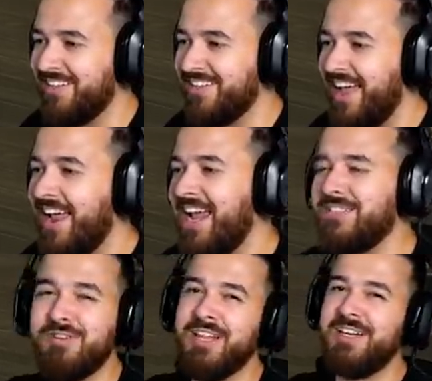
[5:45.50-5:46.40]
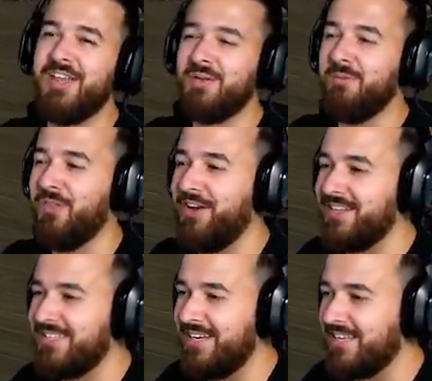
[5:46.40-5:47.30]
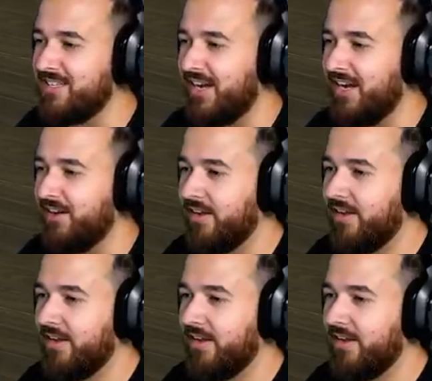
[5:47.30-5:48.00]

it's it's really nothing more than us needing a child.